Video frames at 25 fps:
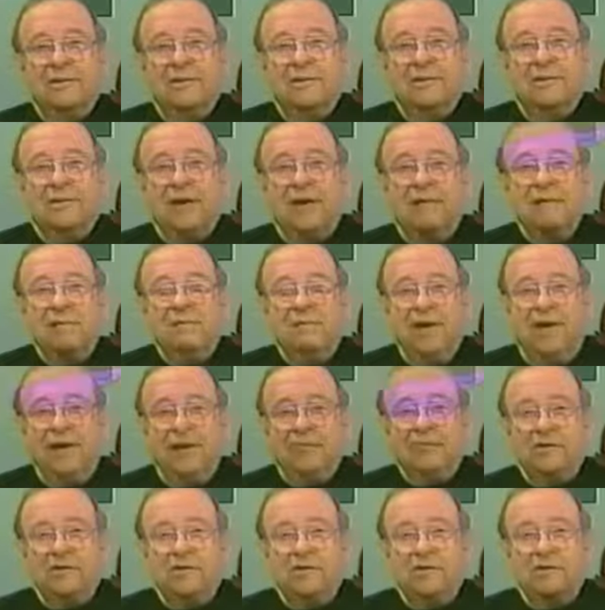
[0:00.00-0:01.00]
Got to be
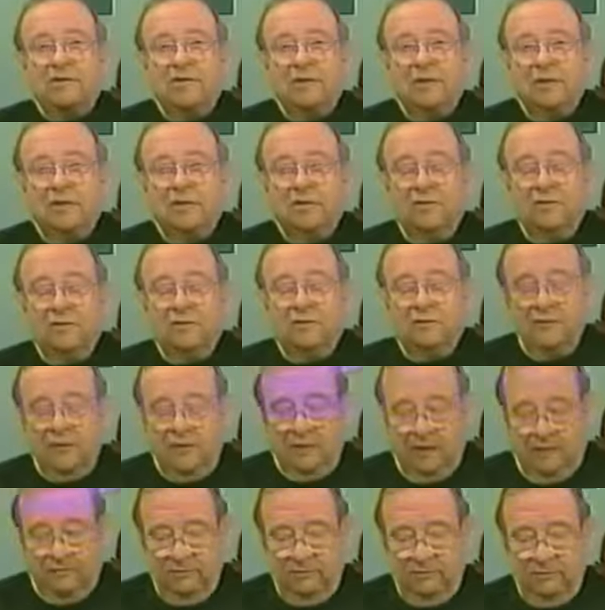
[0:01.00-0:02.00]
positive, and you're you got
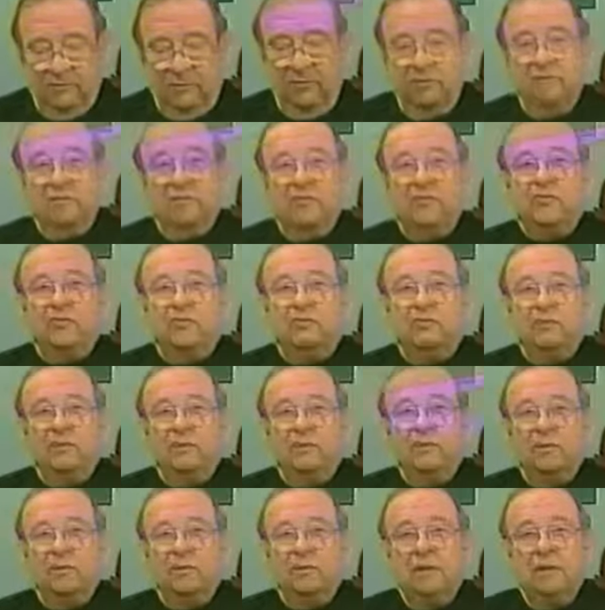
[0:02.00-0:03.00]
to be very
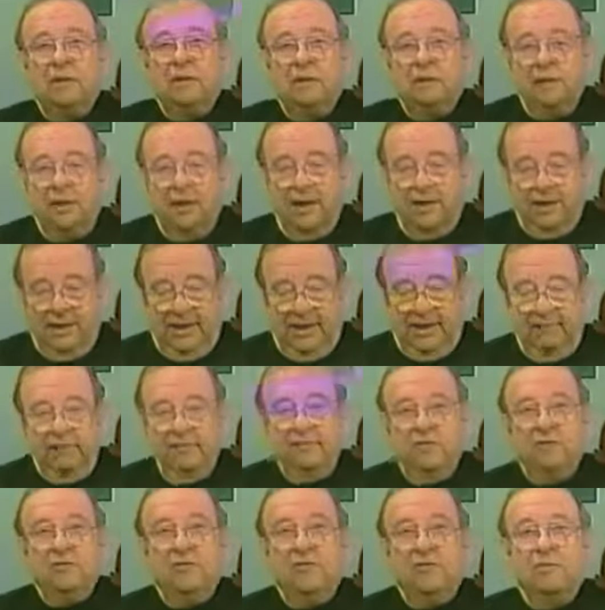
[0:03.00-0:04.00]
visible. Got to let
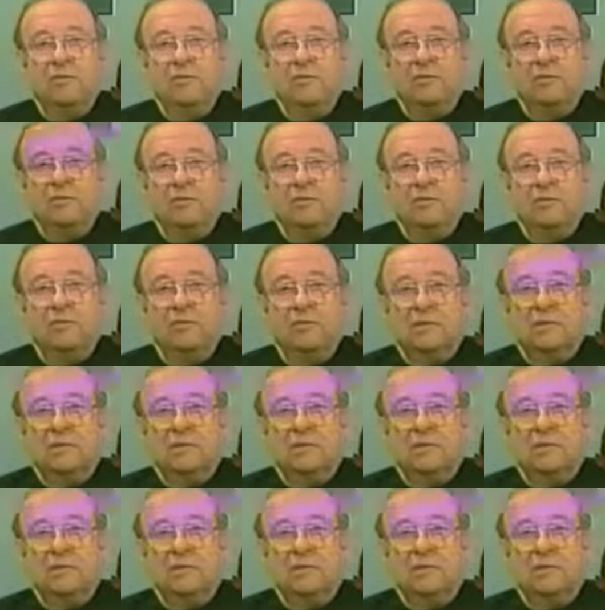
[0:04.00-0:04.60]
everybody see what you're doing.